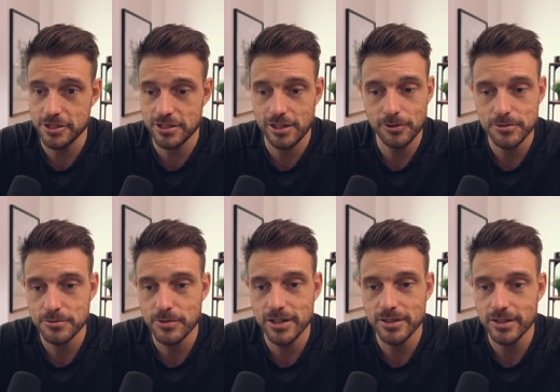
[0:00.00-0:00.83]
just
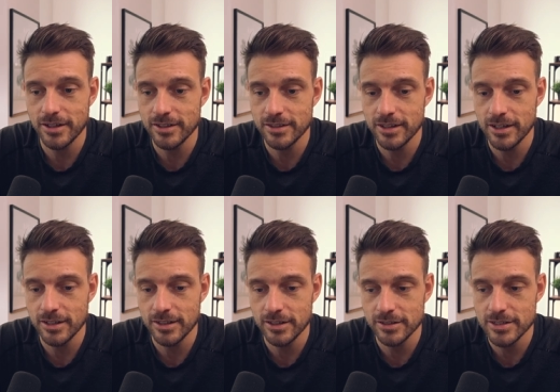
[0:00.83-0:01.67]
close one on
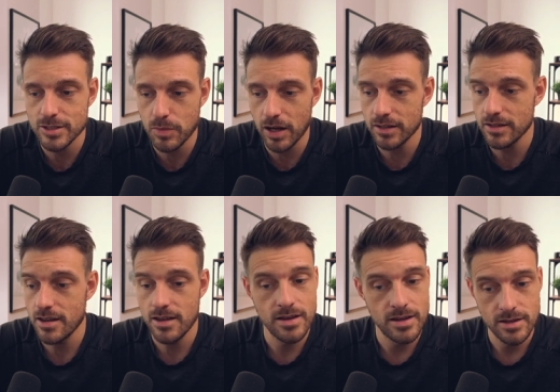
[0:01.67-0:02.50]
on, on the spot.
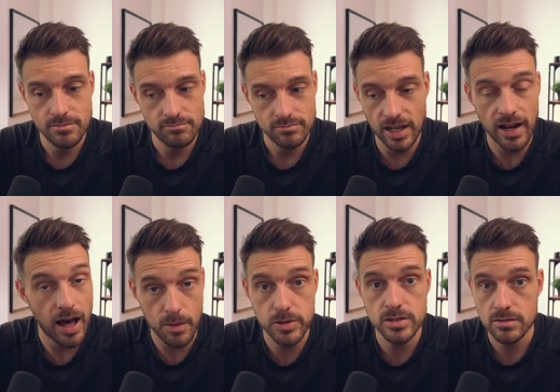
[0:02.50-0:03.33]
That
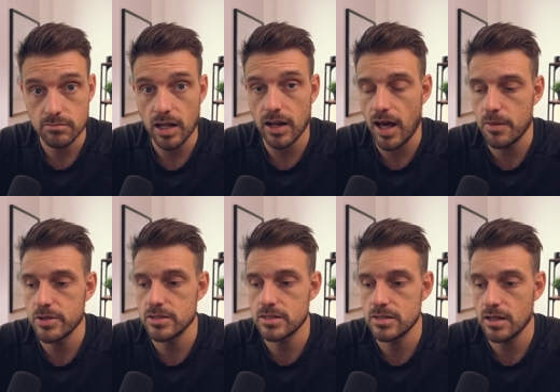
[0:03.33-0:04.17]
happens. It
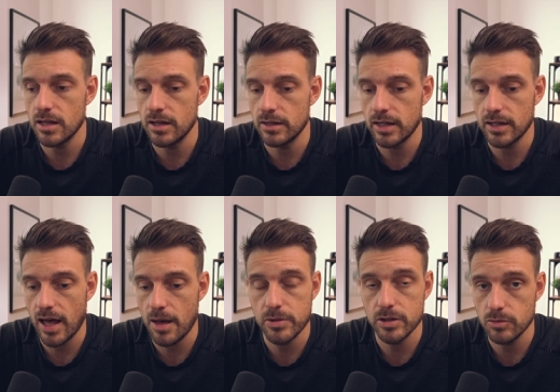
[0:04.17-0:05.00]
happens. Uh, that
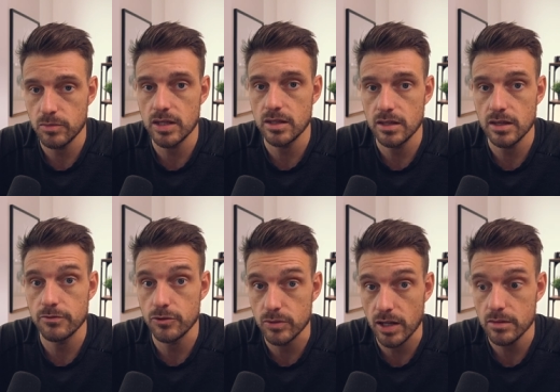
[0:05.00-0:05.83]
happened to me a
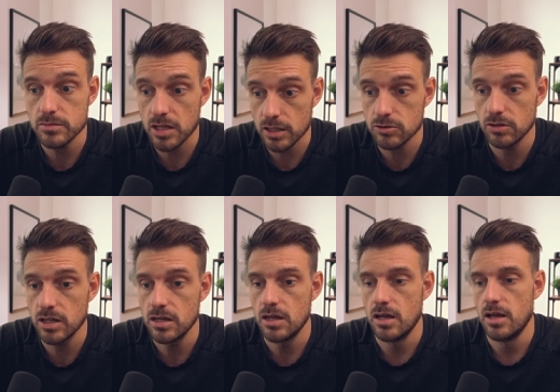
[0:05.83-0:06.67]
few times
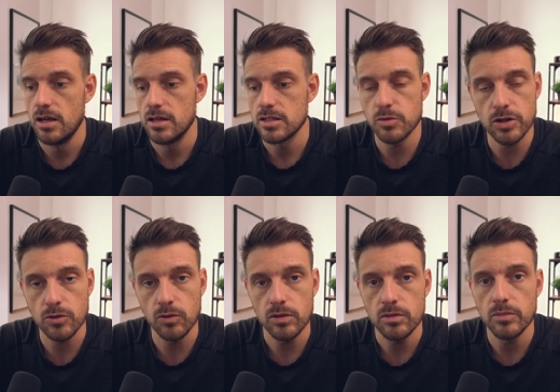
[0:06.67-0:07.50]
actually. It's pretty
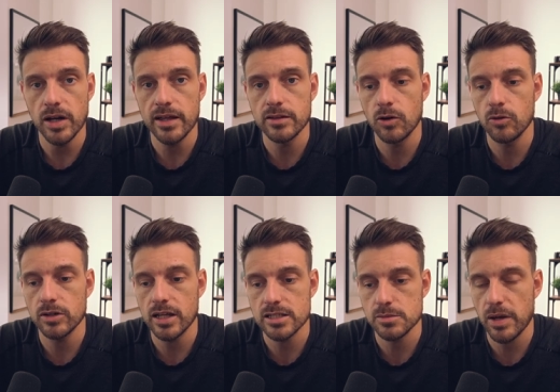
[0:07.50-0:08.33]
cool, but I
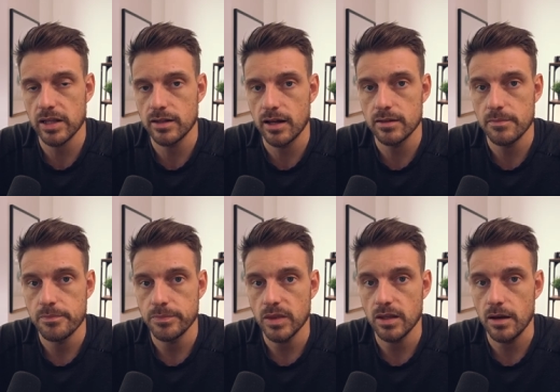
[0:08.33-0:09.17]
don't expect that.
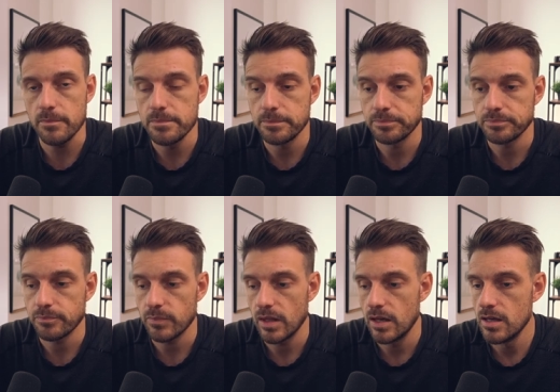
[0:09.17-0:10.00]
Okay,
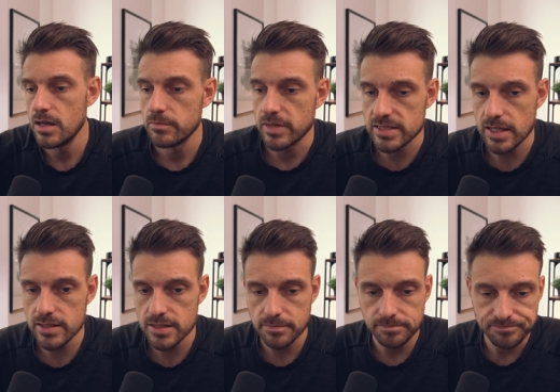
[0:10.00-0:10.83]
makes
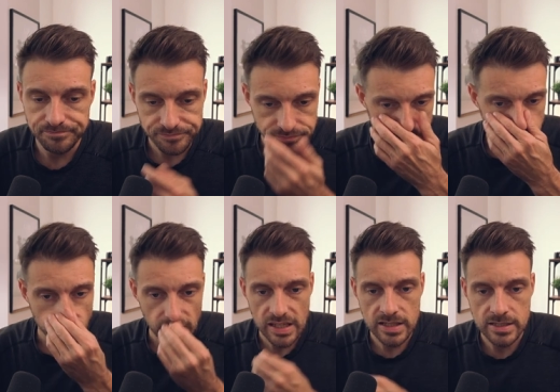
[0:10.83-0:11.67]
sense.
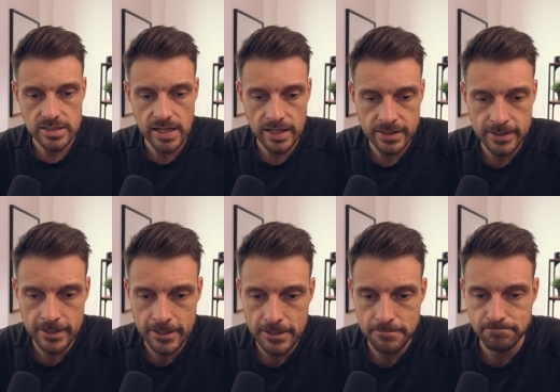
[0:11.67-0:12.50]
Does that
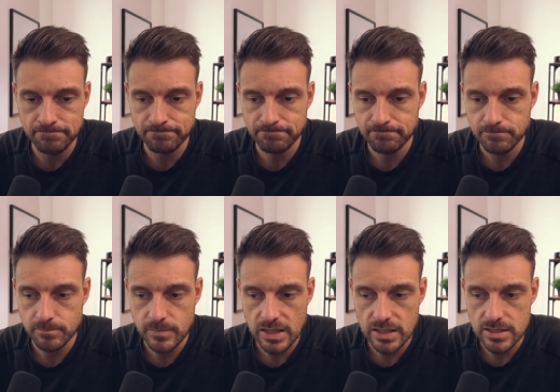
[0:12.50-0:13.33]
um,
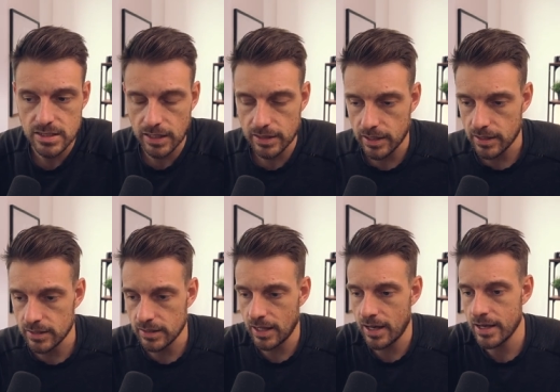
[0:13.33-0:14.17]
still
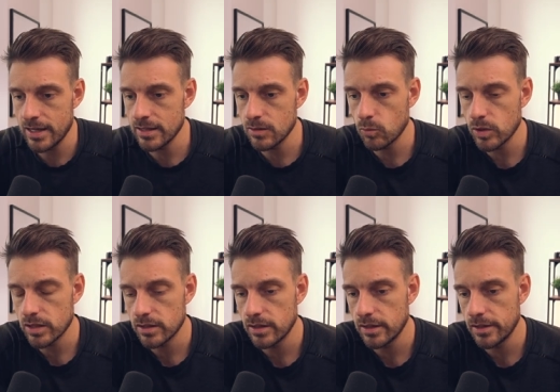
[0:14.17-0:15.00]
align
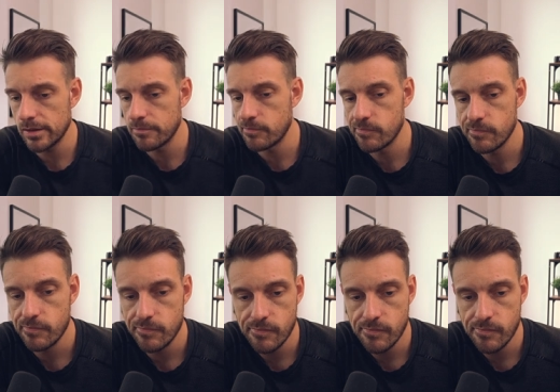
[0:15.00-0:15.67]
with? Um,